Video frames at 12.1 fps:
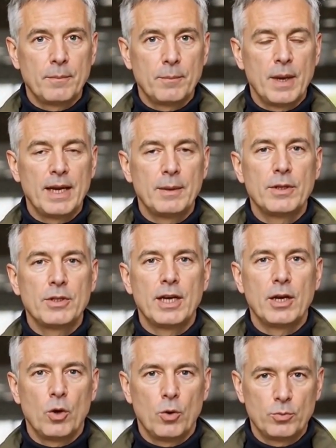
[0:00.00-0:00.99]
My name is
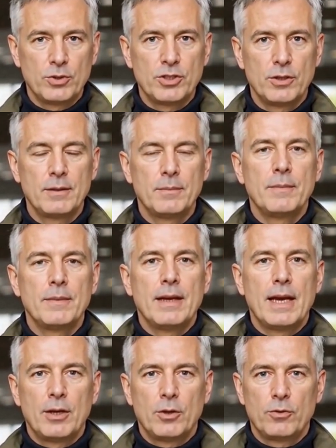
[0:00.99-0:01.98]
Jake Holmes.
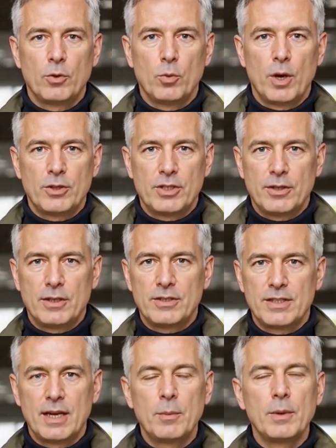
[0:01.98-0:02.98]
Thank you for watching this
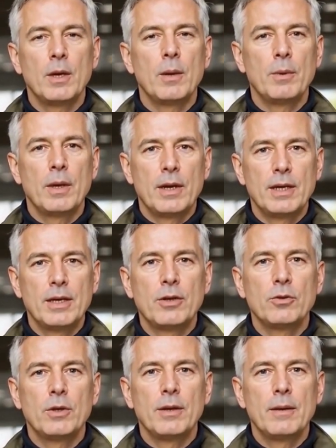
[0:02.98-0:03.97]
segment on American
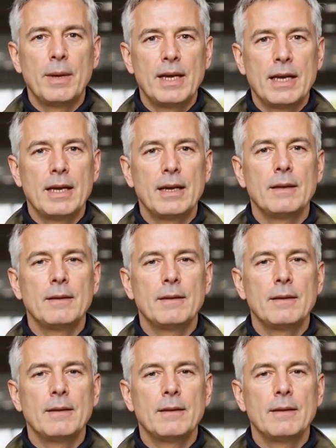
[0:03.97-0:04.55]
History in the Making.